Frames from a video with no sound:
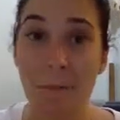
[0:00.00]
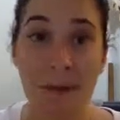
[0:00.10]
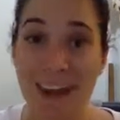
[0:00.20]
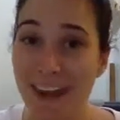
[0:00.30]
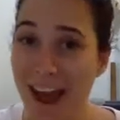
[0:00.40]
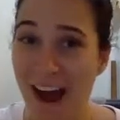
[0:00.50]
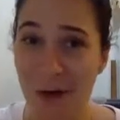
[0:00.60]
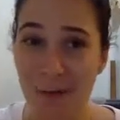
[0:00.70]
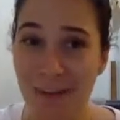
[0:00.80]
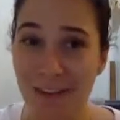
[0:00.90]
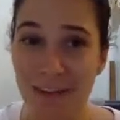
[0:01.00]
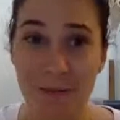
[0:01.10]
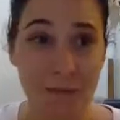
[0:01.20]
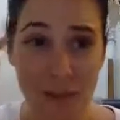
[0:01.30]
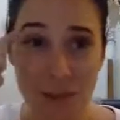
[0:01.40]
Pick it out,
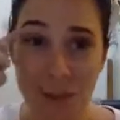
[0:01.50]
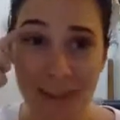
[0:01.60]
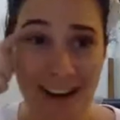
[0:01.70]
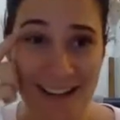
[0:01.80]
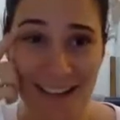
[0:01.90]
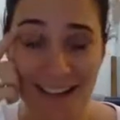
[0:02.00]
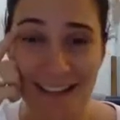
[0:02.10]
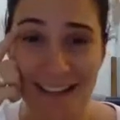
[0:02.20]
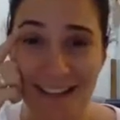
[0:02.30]
visualize it,